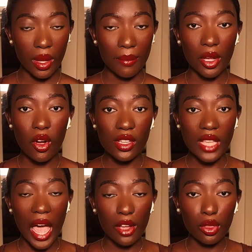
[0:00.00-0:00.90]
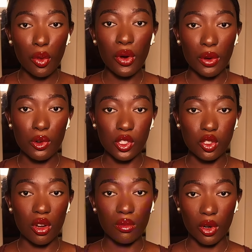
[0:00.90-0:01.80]
Because I thought it was
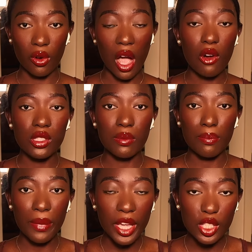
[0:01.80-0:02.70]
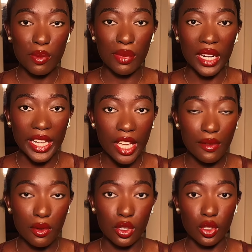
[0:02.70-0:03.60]
normal. I was made to believe
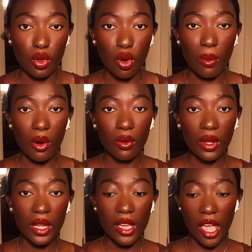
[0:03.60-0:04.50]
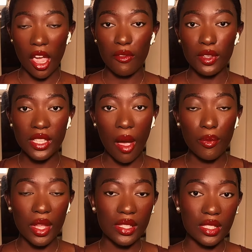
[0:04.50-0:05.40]
it was normal. Every
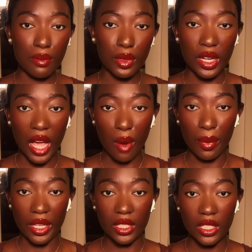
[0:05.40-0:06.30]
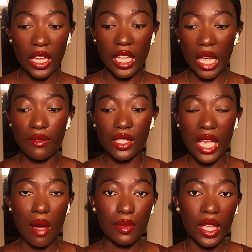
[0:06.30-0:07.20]
time that something happened, every
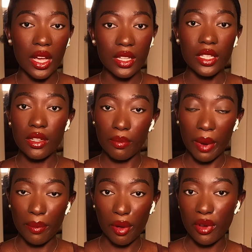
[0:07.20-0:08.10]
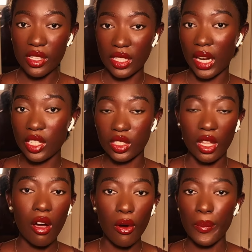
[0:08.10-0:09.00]
time that my parents lashed
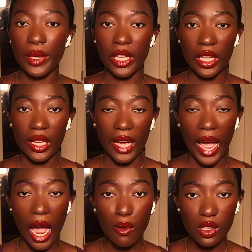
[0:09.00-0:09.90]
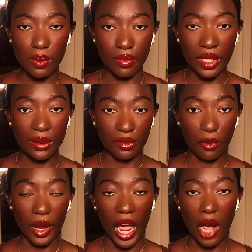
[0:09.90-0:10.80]
out on me, I was blamed
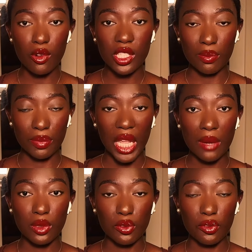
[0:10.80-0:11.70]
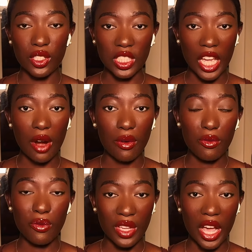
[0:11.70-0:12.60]
for it. I was blamed for their
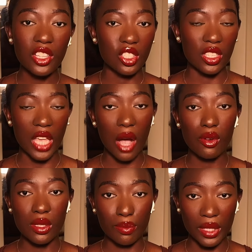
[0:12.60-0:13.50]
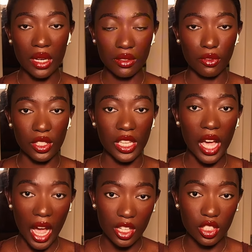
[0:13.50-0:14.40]
reactions. I was blamed for their
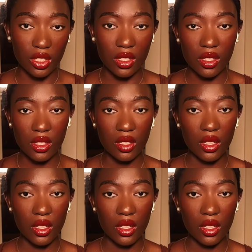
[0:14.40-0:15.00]
actions.